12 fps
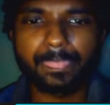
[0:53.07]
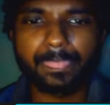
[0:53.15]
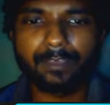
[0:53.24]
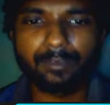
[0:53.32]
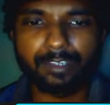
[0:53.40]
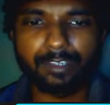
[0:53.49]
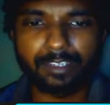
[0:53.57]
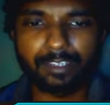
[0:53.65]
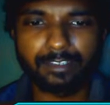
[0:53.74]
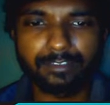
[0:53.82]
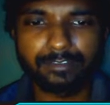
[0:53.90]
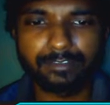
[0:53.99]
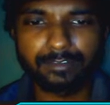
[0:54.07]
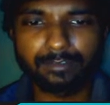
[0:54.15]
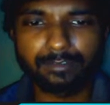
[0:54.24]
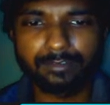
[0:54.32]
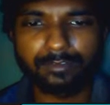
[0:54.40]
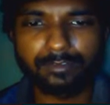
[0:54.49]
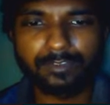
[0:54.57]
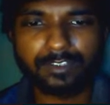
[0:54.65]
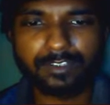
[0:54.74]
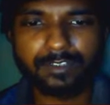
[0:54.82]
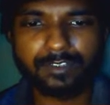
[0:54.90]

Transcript: Okay, so first of all